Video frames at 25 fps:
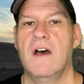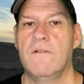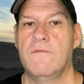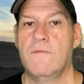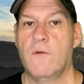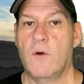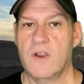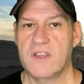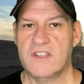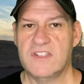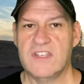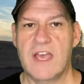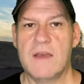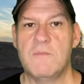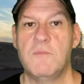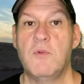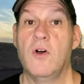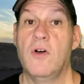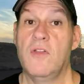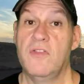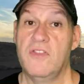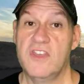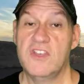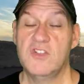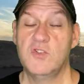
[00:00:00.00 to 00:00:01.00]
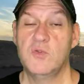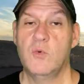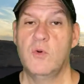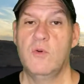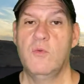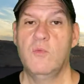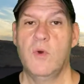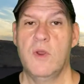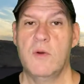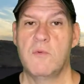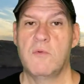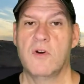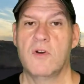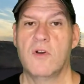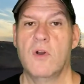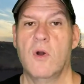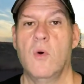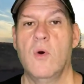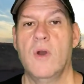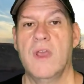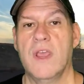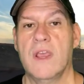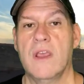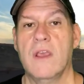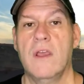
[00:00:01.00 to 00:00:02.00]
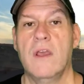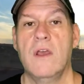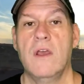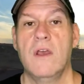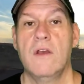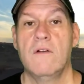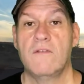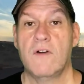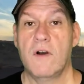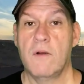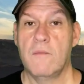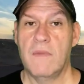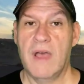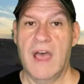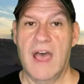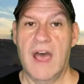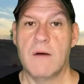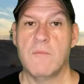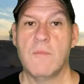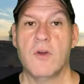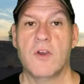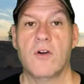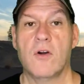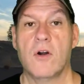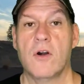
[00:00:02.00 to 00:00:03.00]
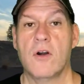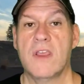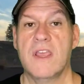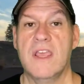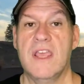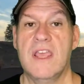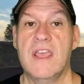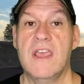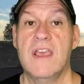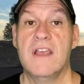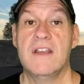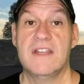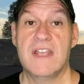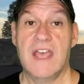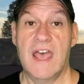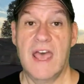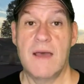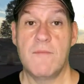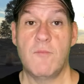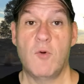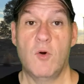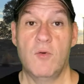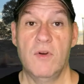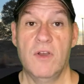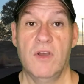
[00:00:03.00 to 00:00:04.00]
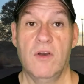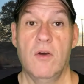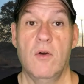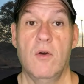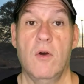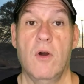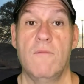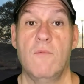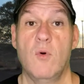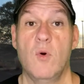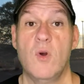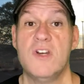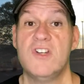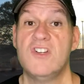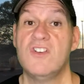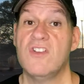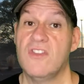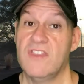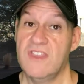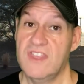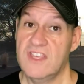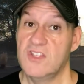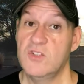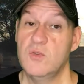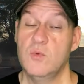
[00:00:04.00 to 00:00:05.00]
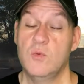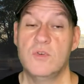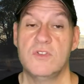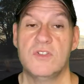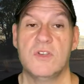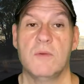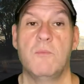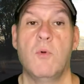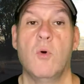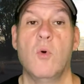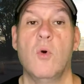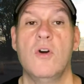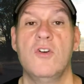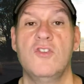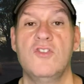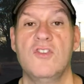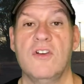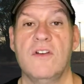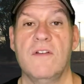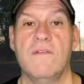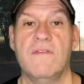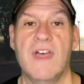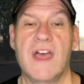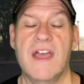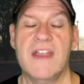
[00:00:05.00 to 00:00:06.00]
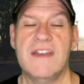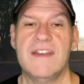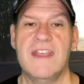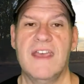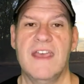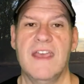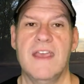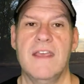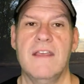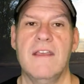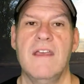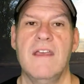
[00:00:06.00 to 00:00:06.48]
For example, on this one we were going from Albuquerque to Amarillo, of which this was a portion of that day.